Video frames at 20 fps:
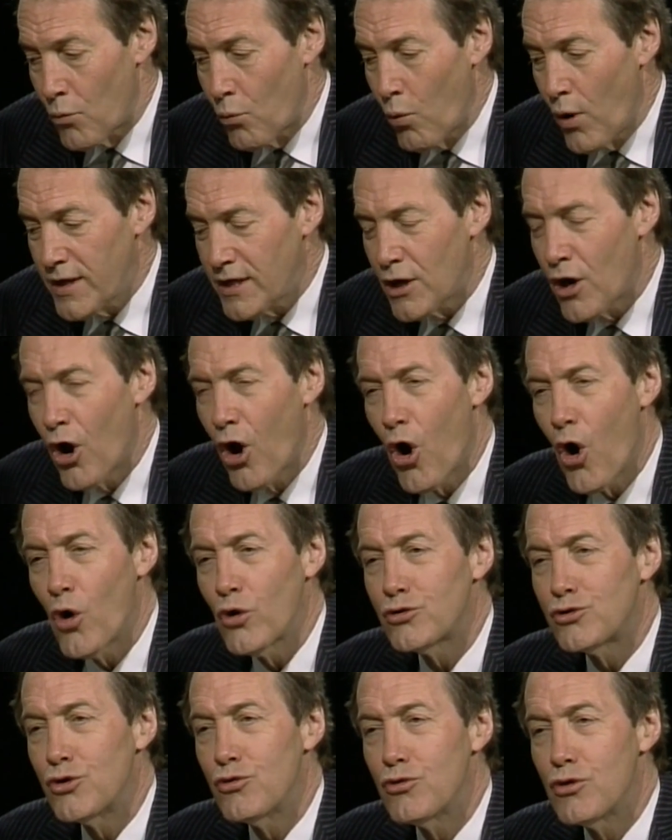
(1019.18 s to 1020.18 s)
what
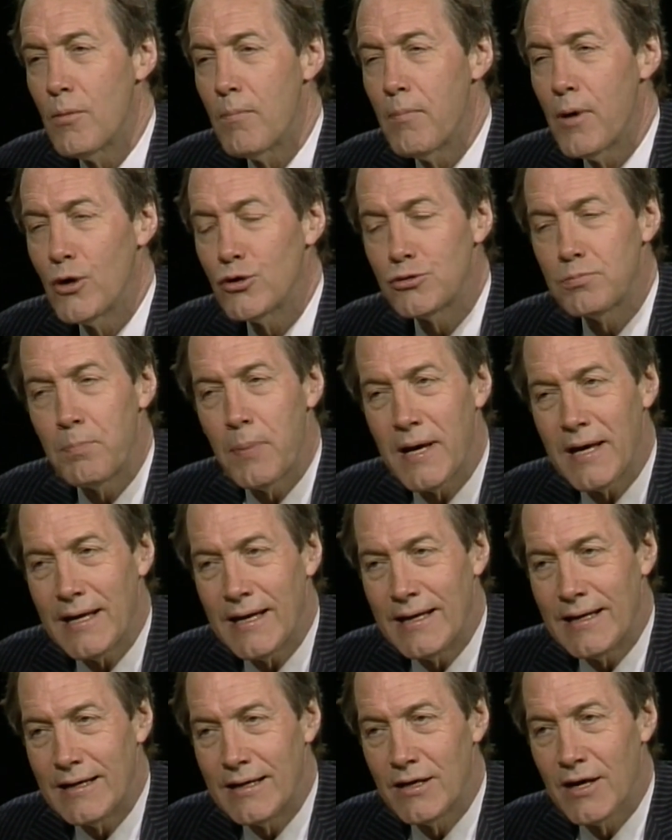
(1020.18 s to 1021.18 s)
caused you the most
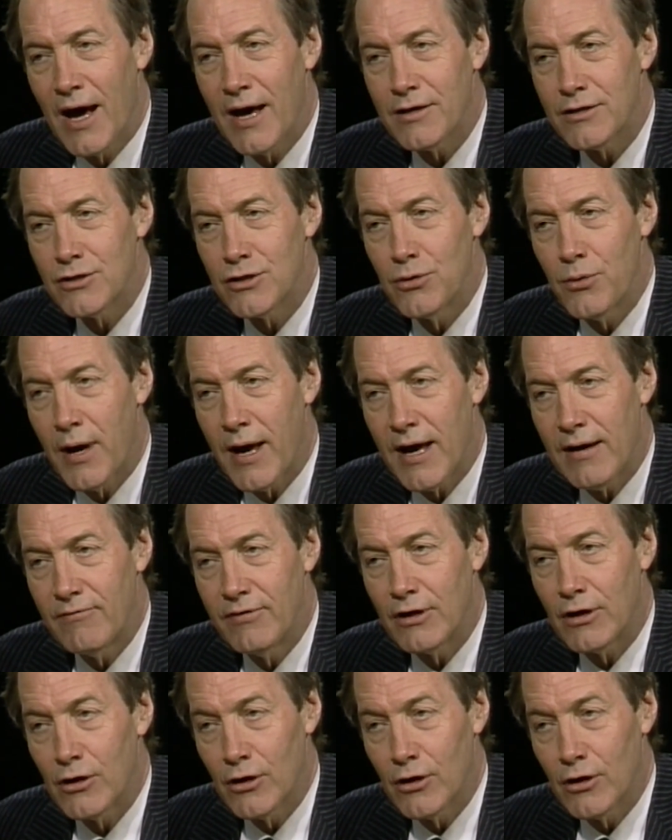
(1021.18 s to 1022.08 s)
pain not to have